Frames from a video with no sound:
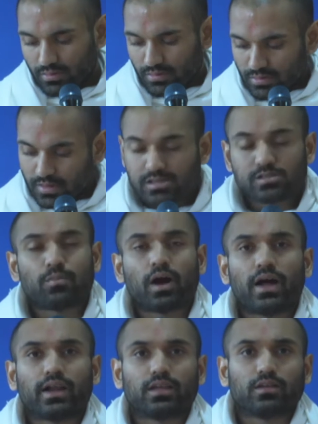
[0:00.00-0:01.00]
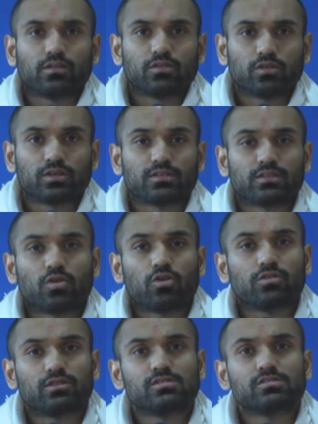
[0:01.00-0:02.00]
this body, you can say, or
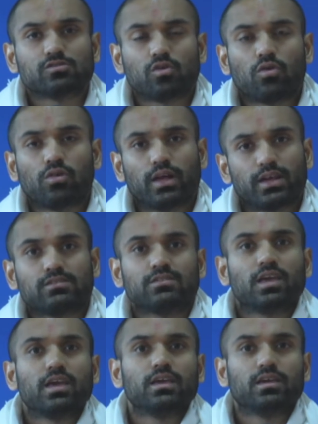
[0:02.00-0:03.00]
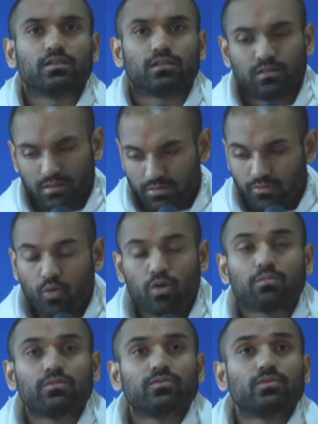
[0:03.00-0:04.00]
this soul has taken the
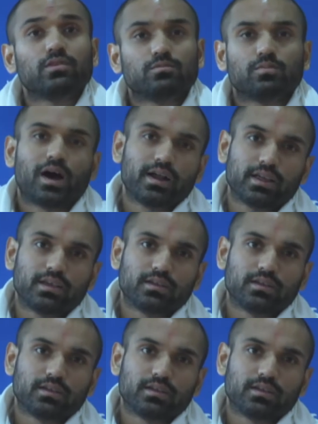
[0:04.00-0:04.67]
form of this body,